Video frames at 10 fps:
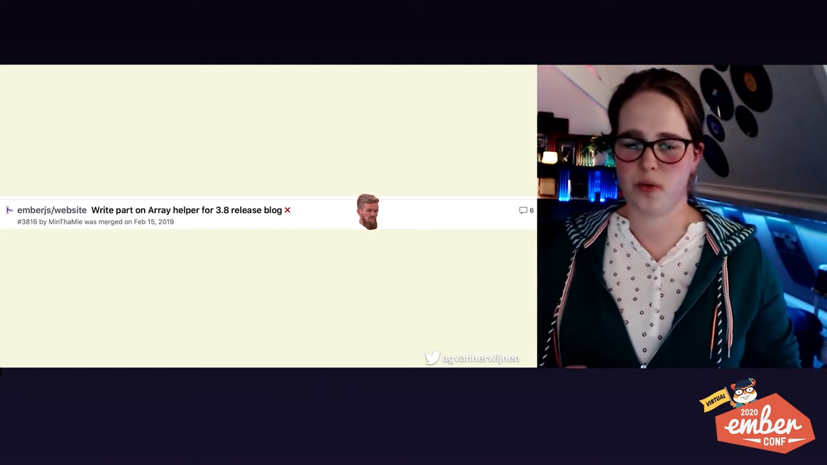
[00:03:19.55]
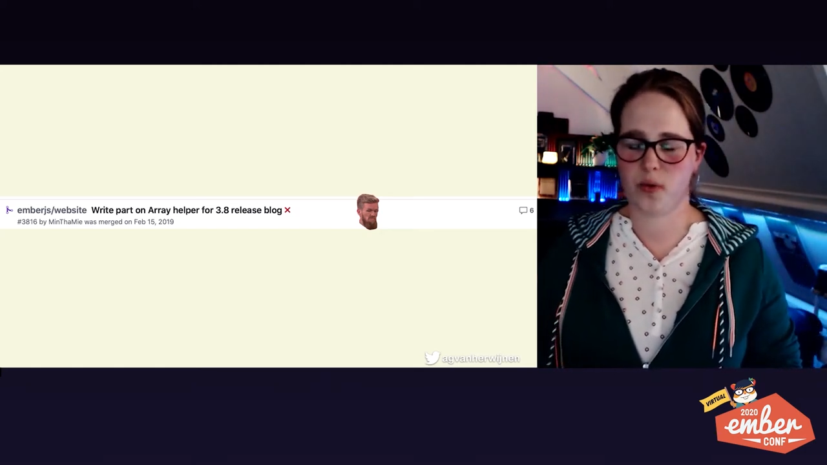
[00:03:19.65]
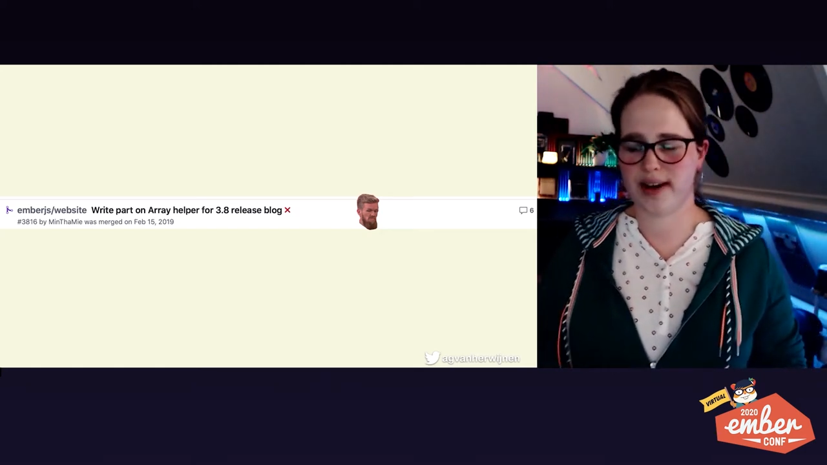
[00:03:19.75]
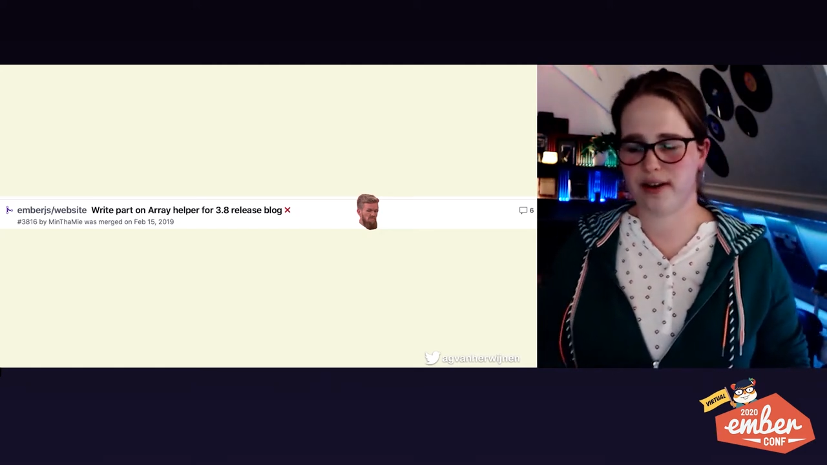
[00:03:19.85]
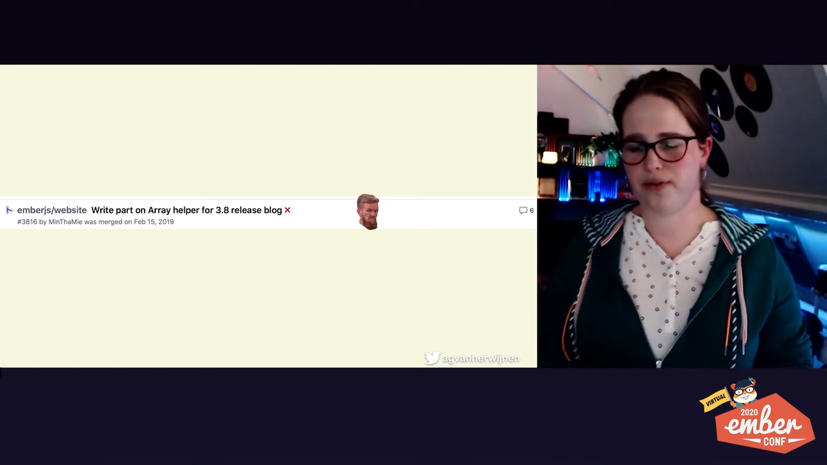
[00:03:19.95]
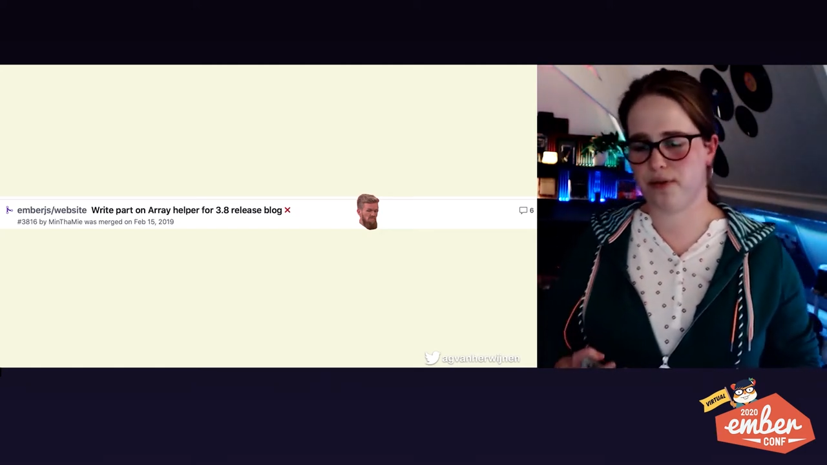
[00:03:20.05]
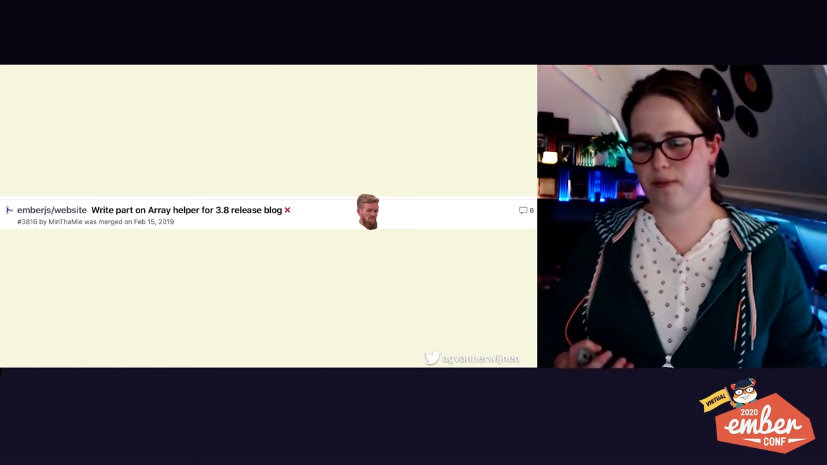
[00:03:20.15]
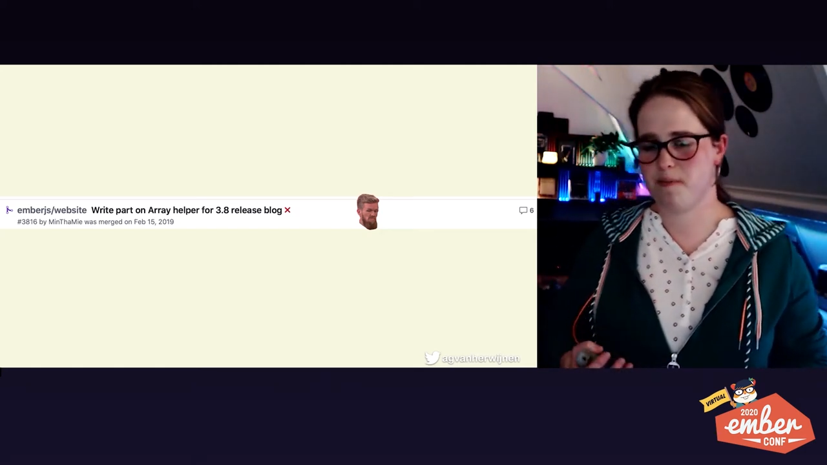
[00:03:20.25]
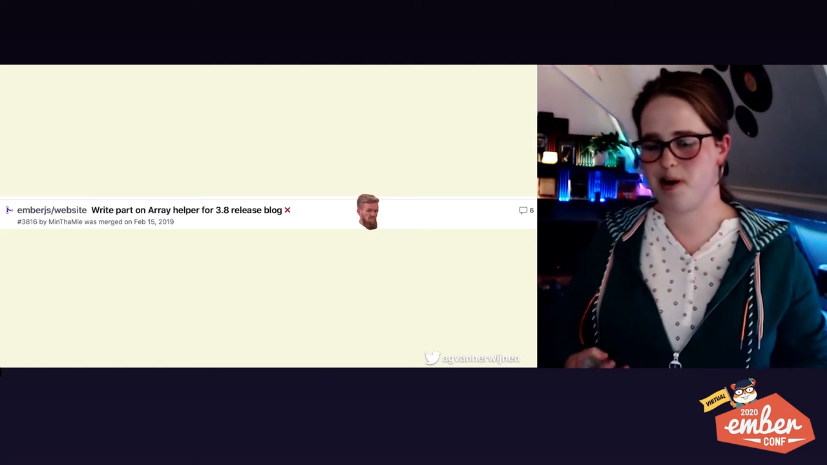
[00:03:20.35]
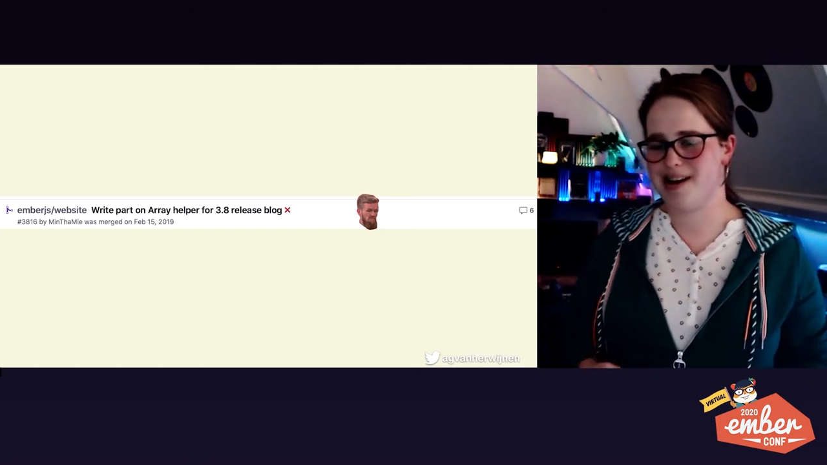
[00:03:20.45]
with
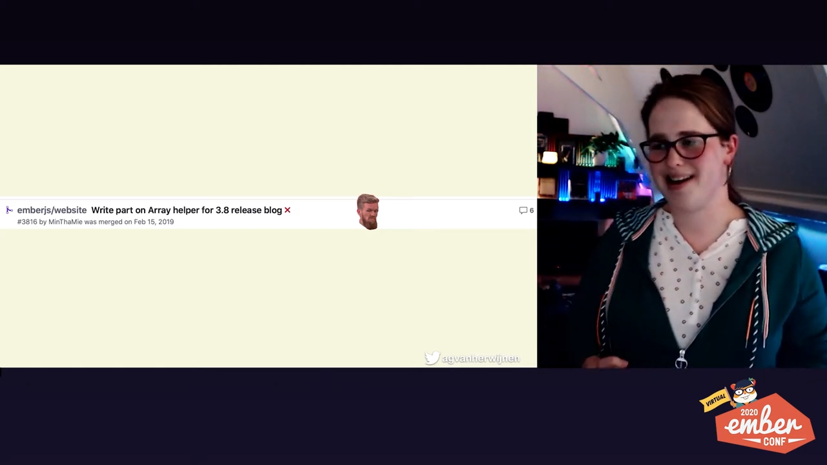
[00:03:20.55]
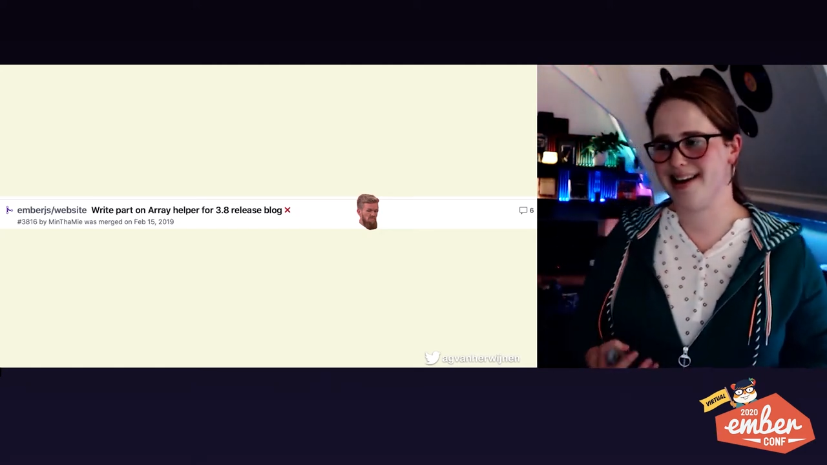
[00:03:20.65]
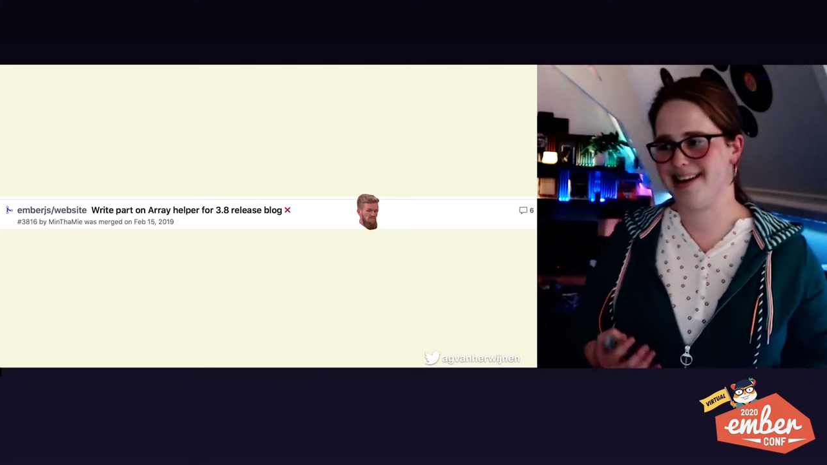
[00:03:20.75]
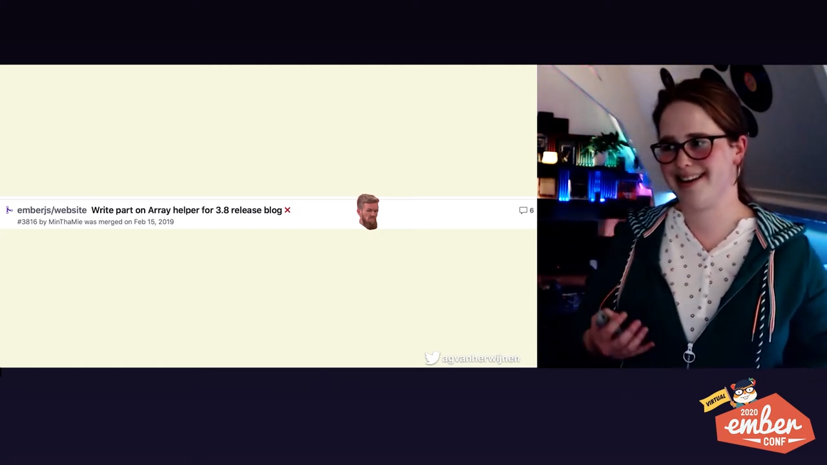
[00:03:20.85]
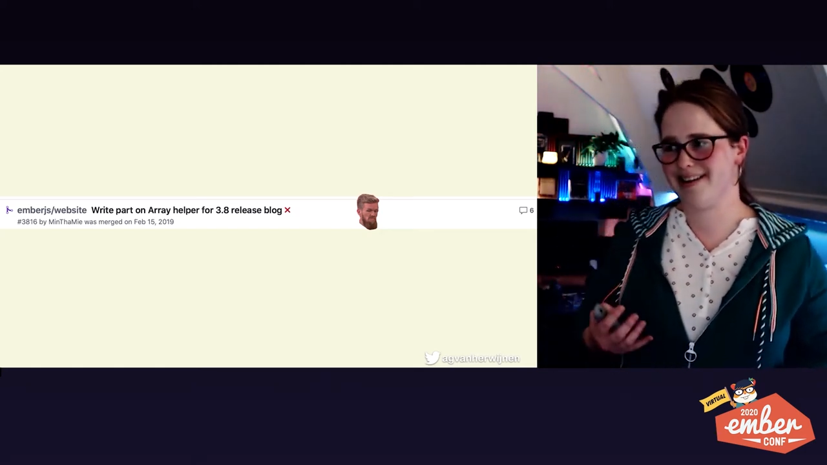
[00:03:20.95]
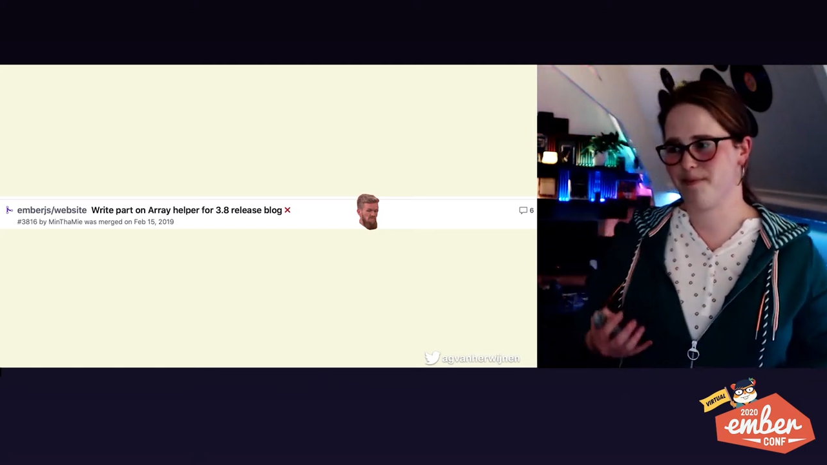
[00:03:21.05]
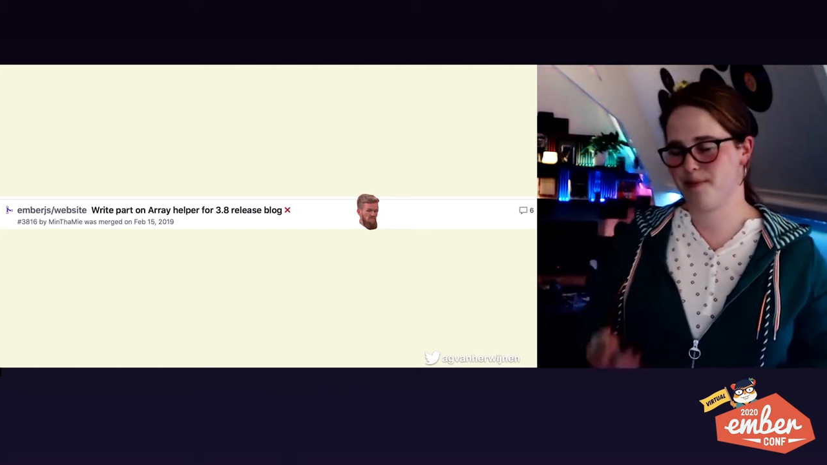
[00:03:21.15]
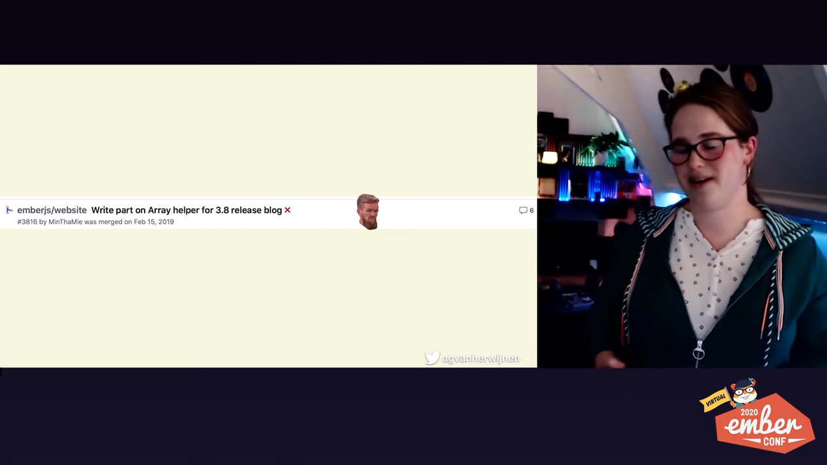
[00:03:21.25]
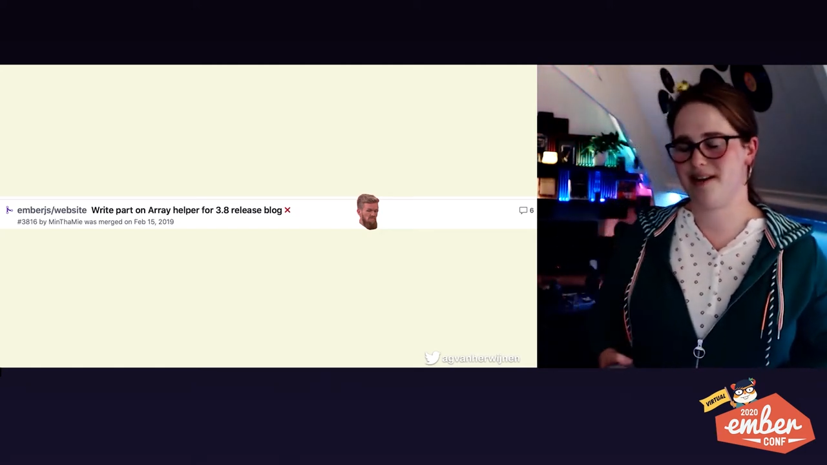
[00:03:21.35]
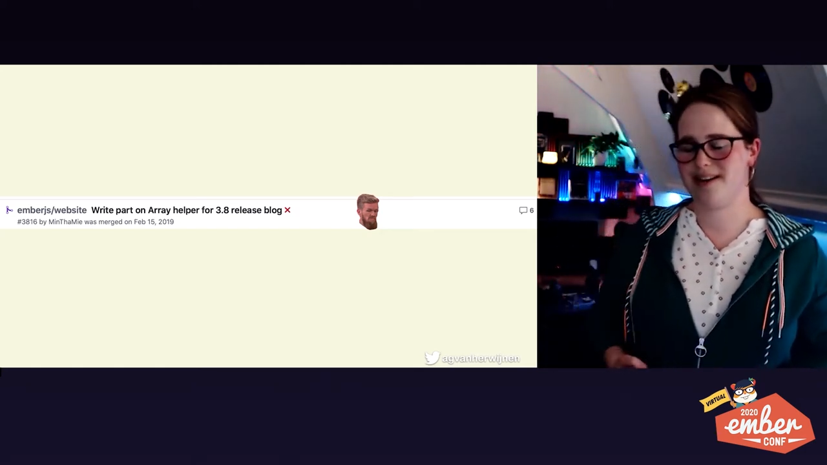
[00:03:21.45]
my
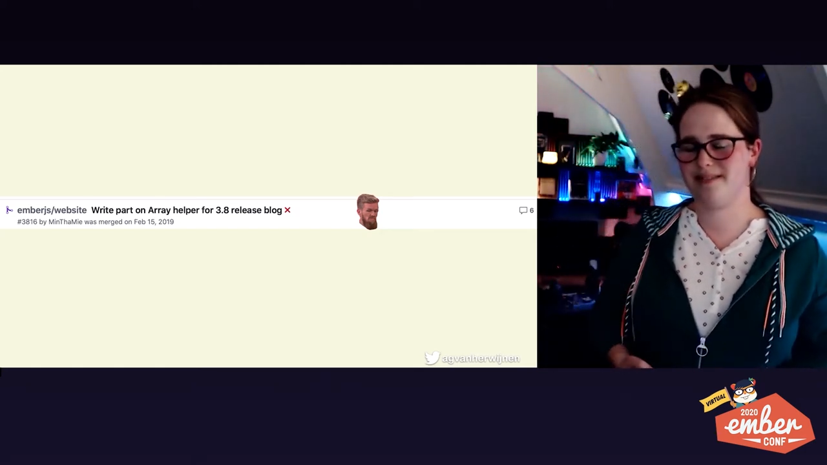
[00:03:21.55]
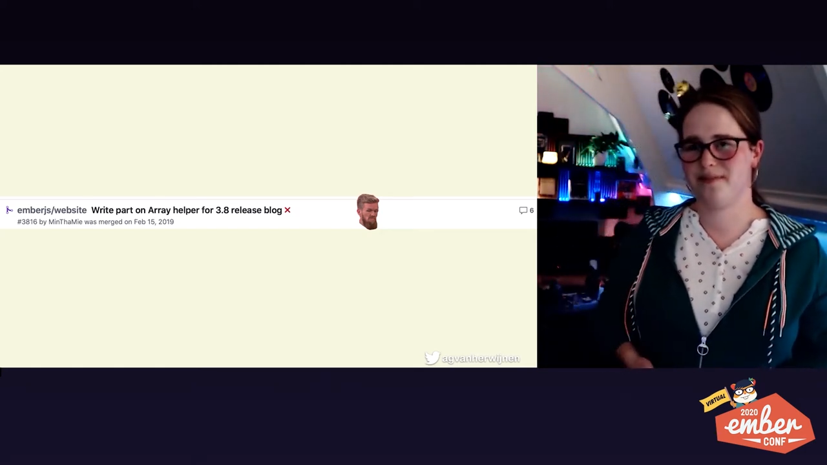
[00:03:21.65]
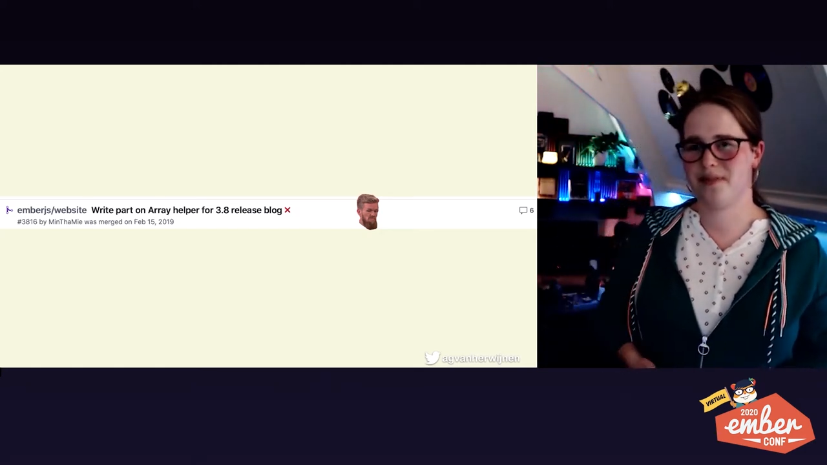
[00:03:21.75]
PR.